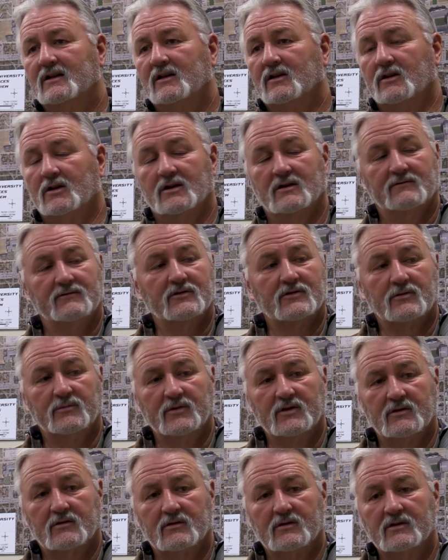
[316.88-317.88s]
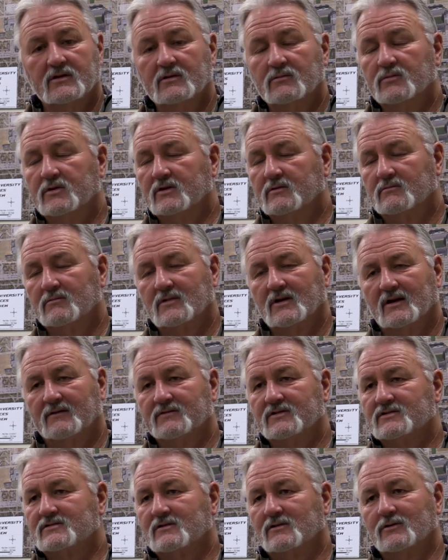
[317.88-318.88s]
love the community, but I've
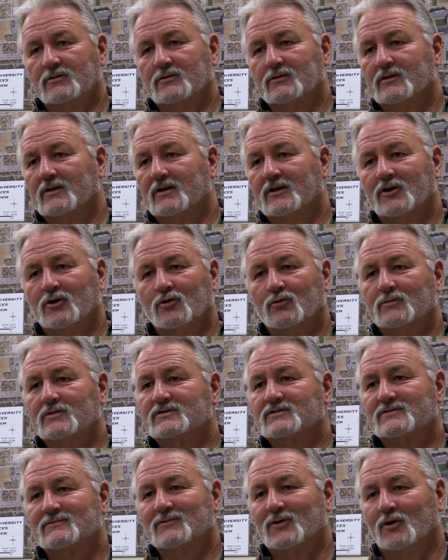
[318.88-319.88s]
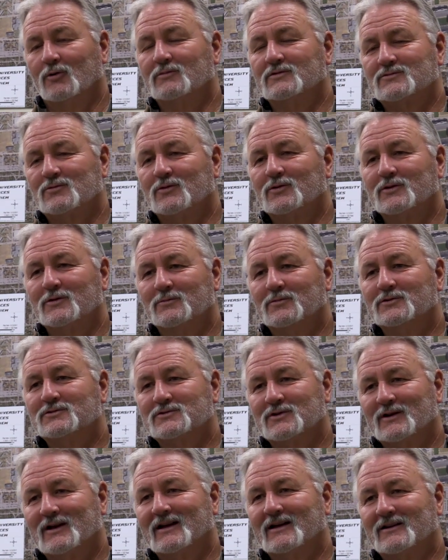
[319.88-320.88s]
just learned that home is where you
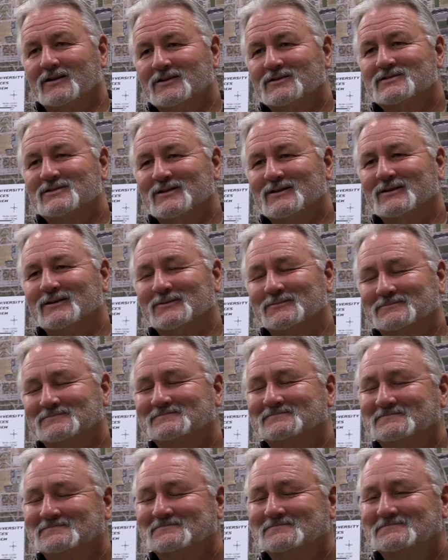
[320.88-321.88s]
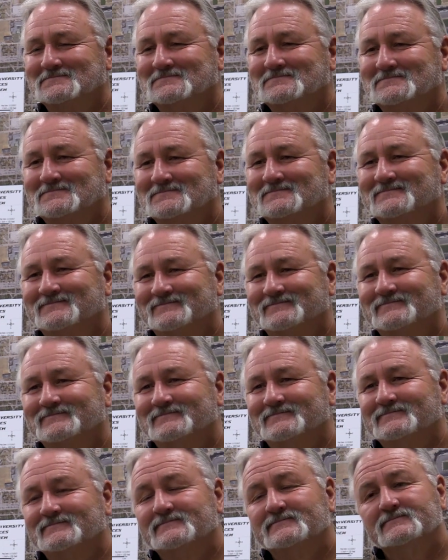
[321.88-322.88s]
put your hat each night. Okay.
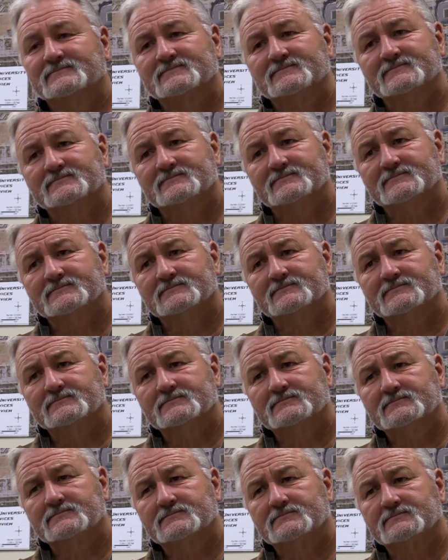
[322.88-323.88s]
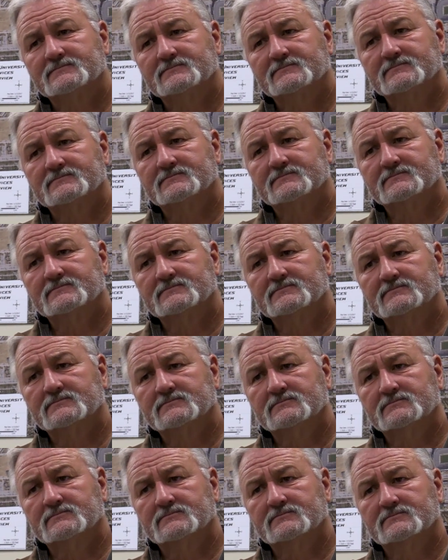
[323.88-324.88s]
So when you first started, you were in the
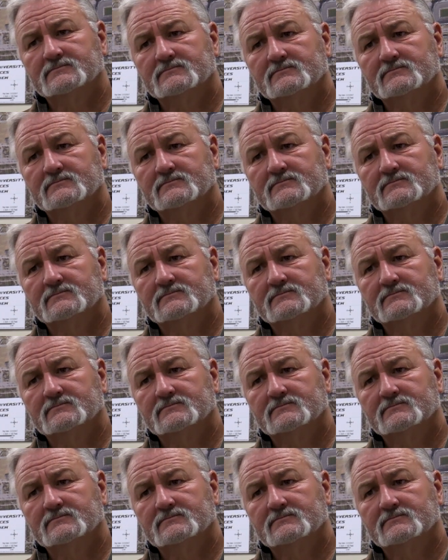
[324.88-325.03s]
electrical